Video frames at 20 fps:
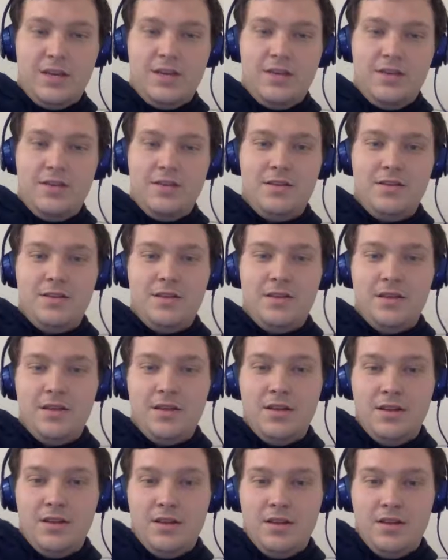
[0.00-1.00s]
Yeah,
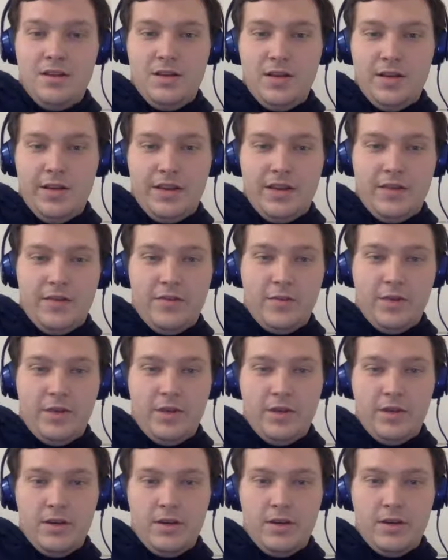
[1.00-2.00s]
I
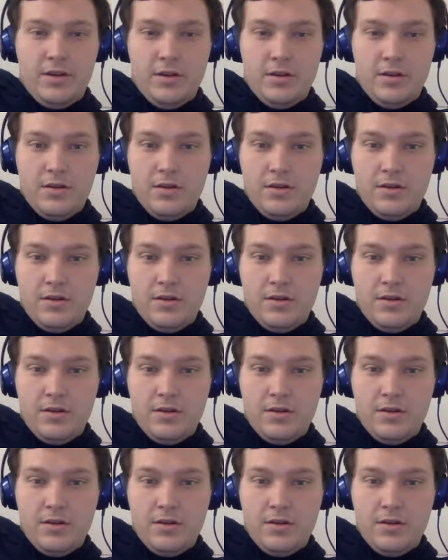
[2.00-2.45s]
can read.